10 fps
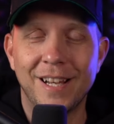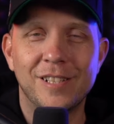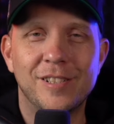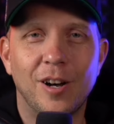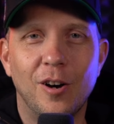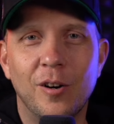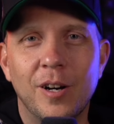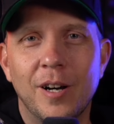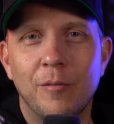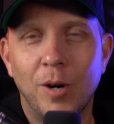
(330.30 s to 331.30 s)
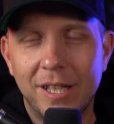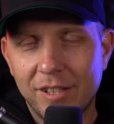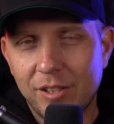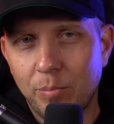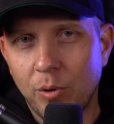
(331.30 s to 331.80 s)
So what
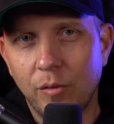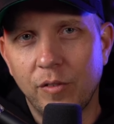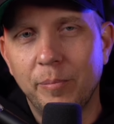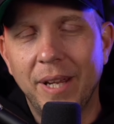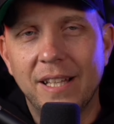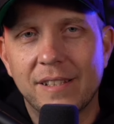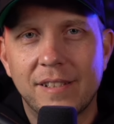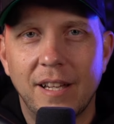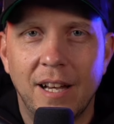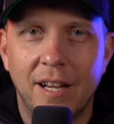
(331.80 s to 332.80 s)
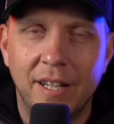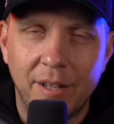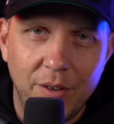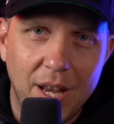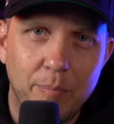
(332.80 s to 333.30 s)
does approval means? In
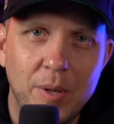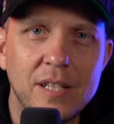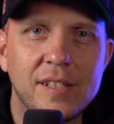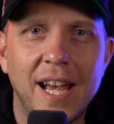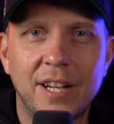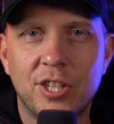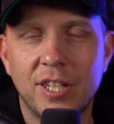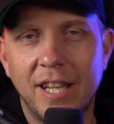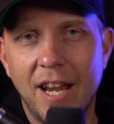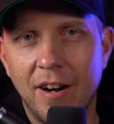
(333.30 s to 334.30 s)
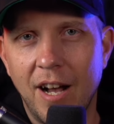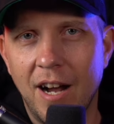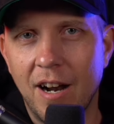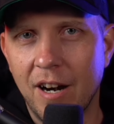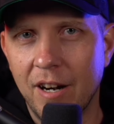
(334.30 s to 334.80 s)
the VIP section, there
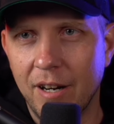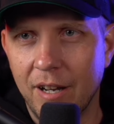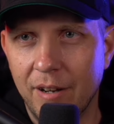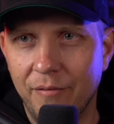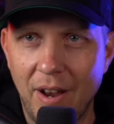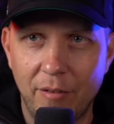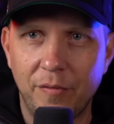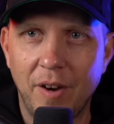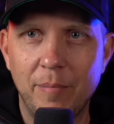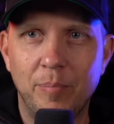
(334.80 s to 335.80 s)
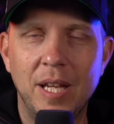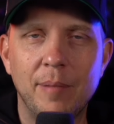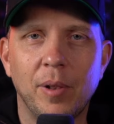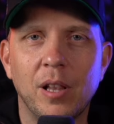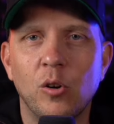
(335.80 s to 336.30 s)
are verified
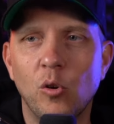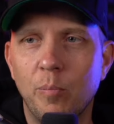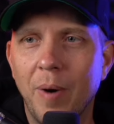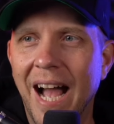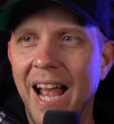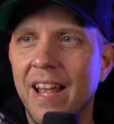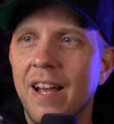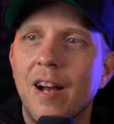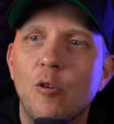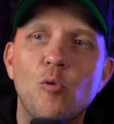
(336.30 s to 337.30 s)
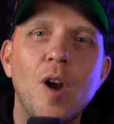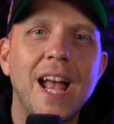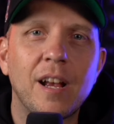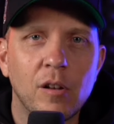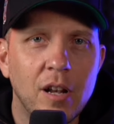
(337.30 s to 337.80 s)
people who buy
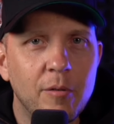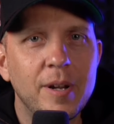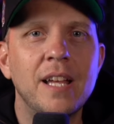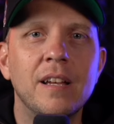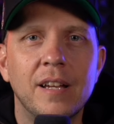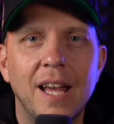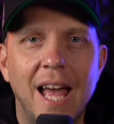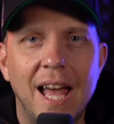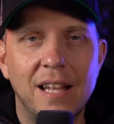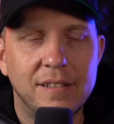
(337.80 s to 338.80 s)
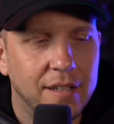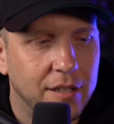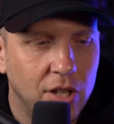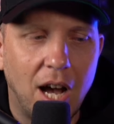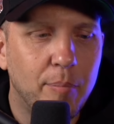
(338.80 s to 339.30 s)
regularly at
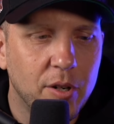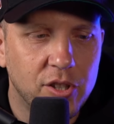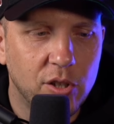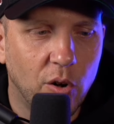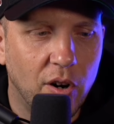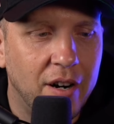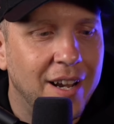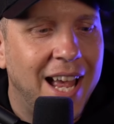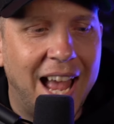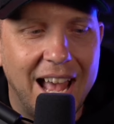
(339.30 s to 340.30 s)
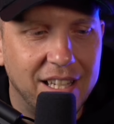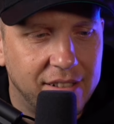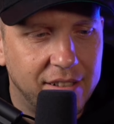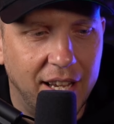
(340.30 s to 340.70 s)
Topperzstore hats.